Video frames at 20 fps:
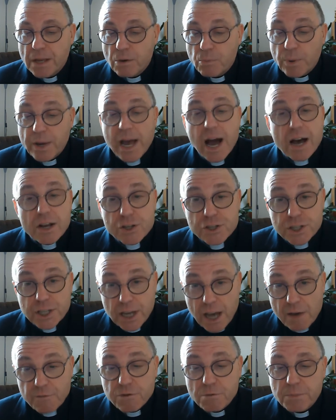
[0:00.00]
We ask the
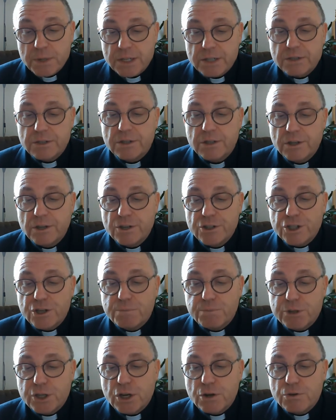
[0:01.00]
government to
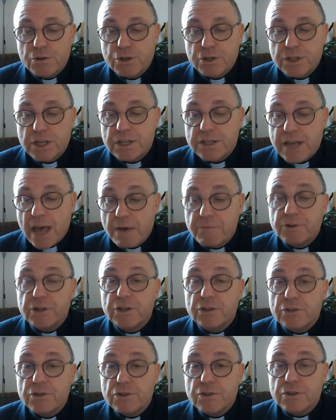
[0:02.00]
produce this
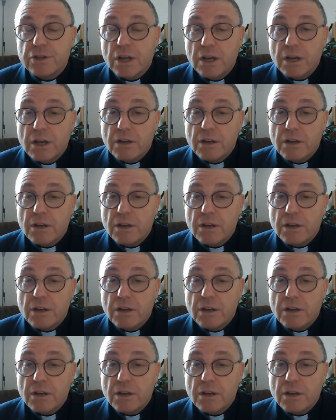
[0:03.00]
evidence